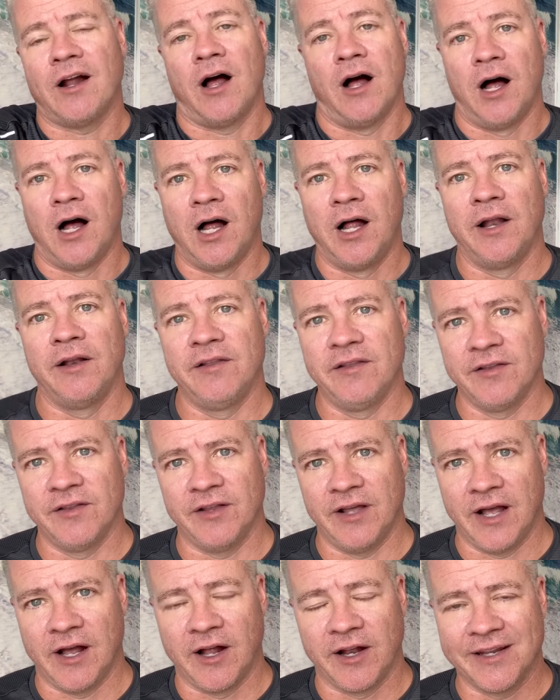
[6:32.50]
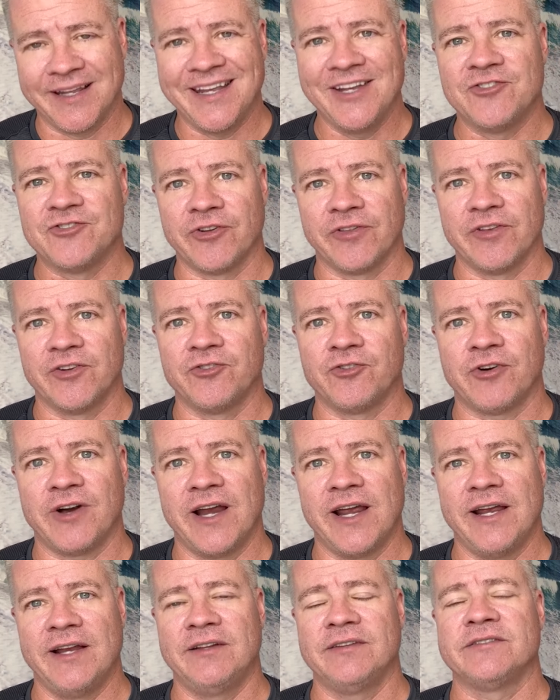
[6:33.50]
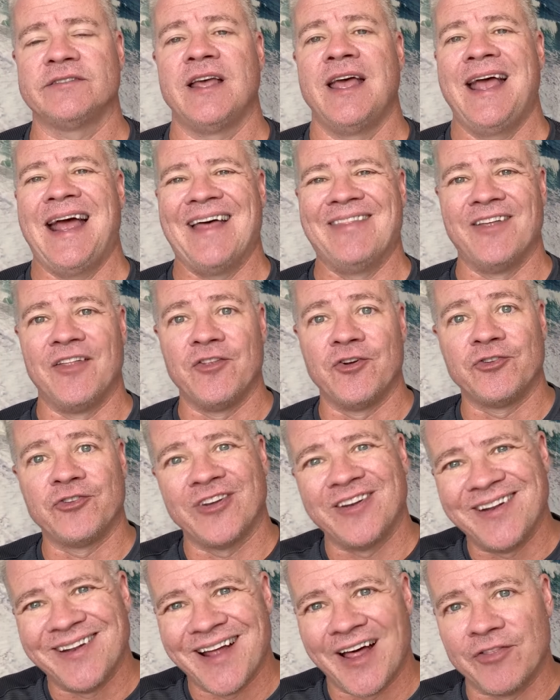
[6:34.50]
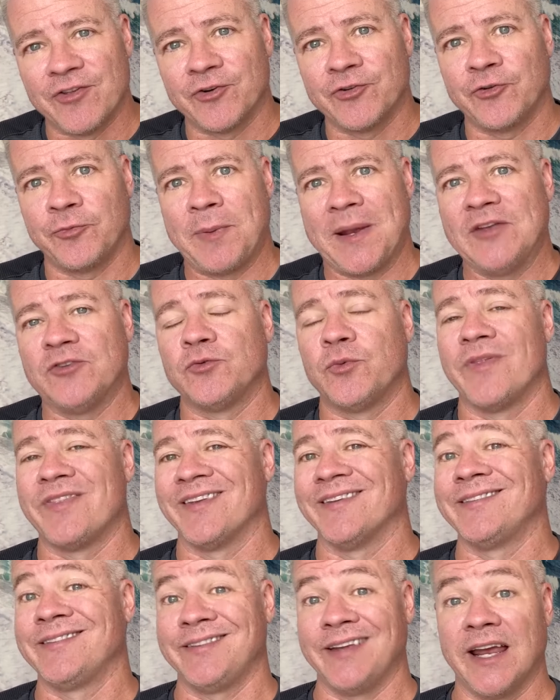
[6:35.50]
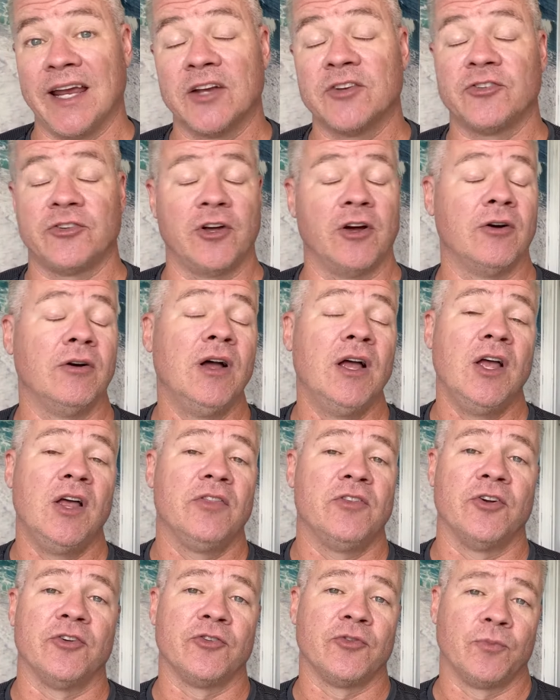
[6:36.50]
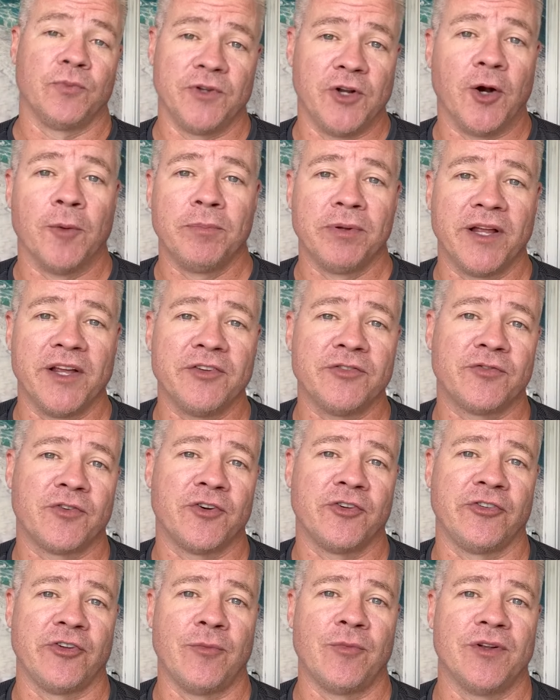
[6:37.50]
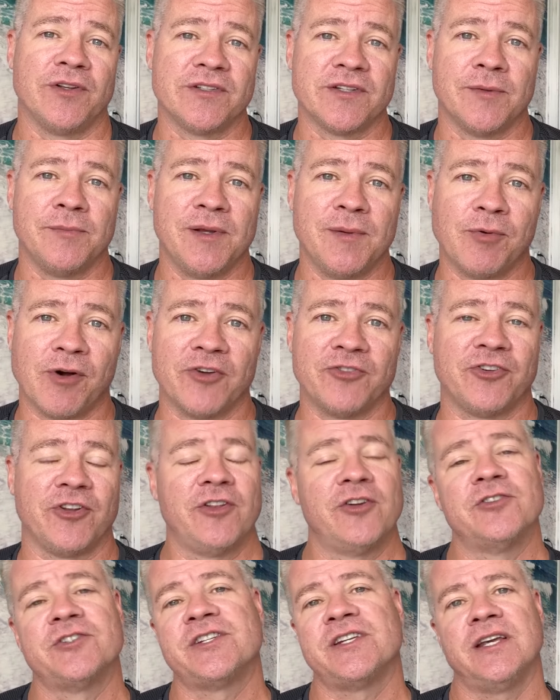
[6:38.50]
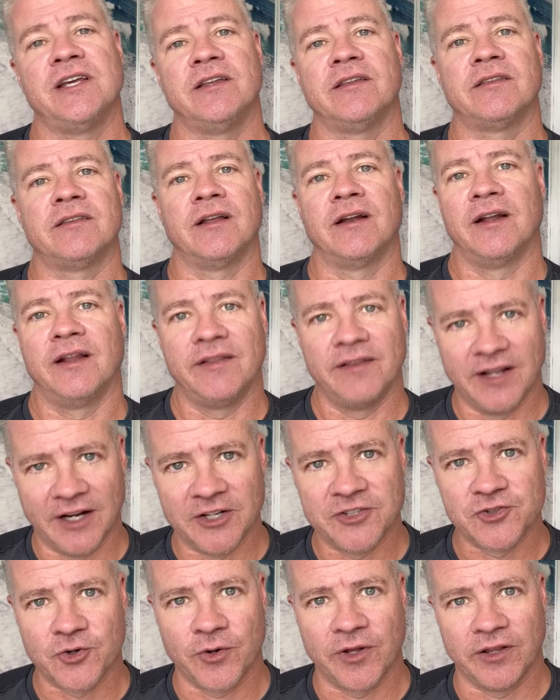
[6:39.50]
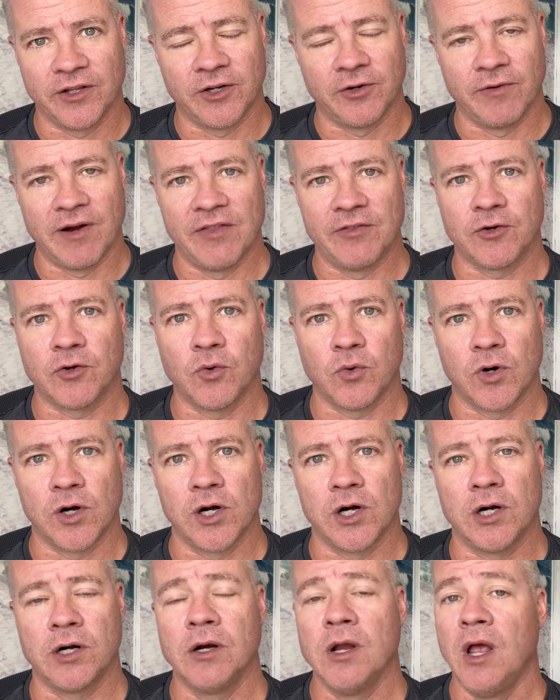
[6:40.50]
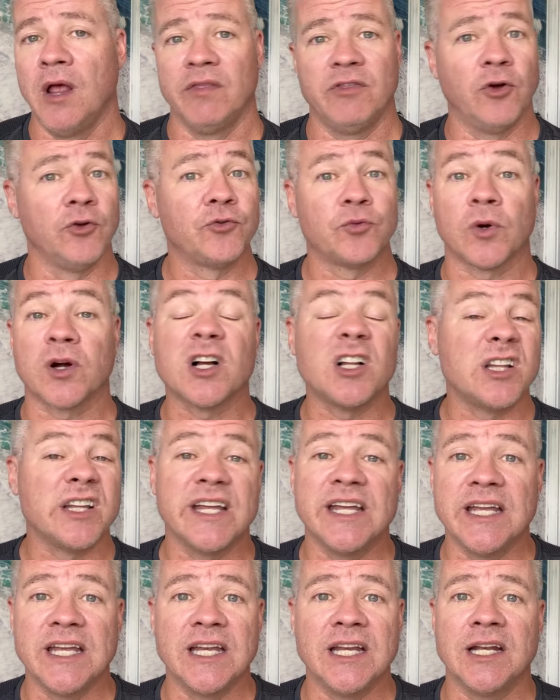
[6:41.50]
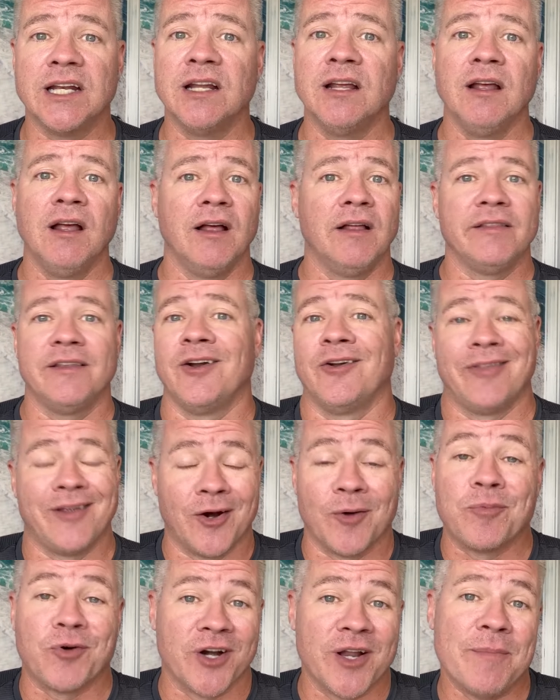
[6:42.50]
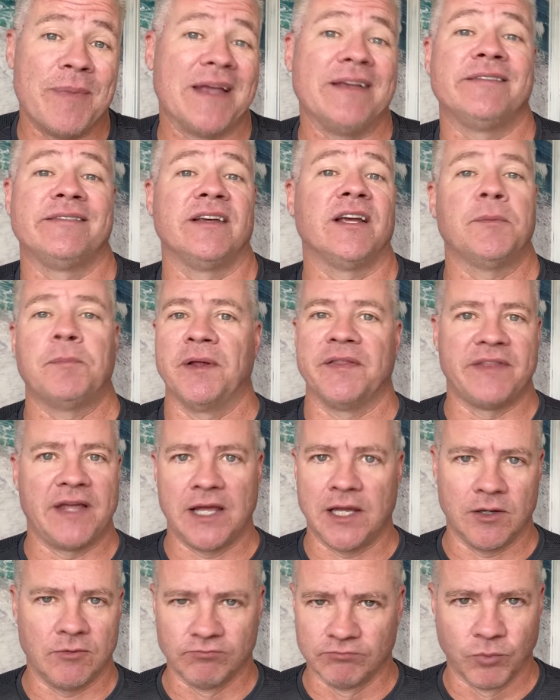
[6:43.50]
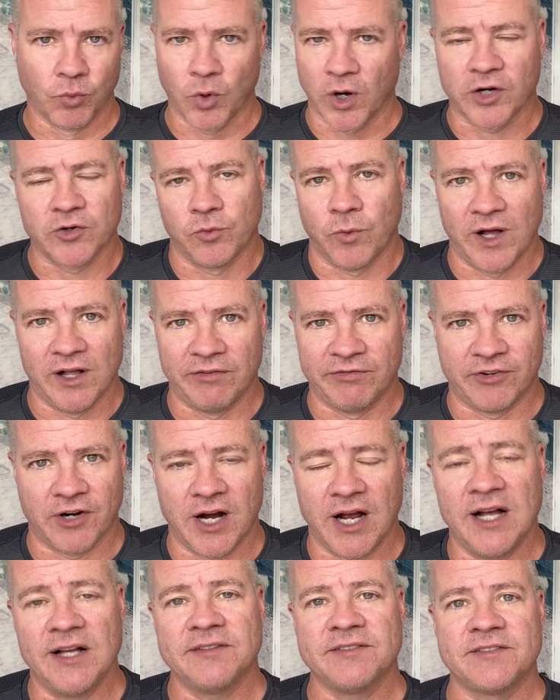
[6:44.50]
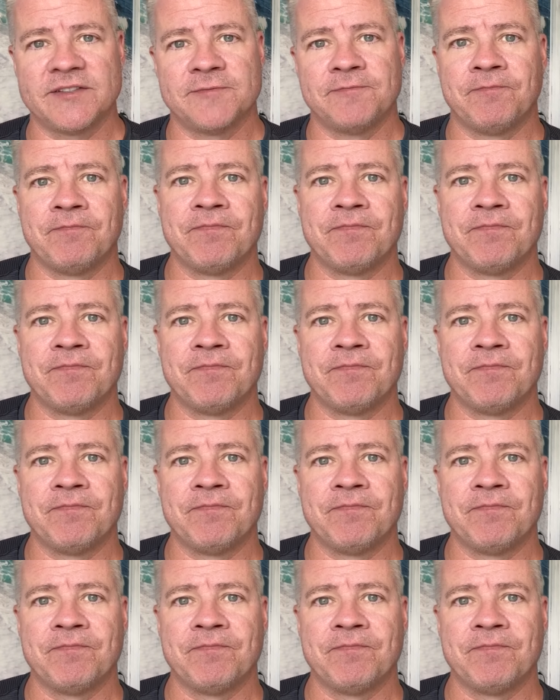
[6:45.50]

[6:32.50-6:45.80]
on each of the trains, and then there's another space with a sink. So there's place for someone to be brushing their teeth, and then a toilet around the corner. Those were clean. They were pretty basic, but they worked well for us.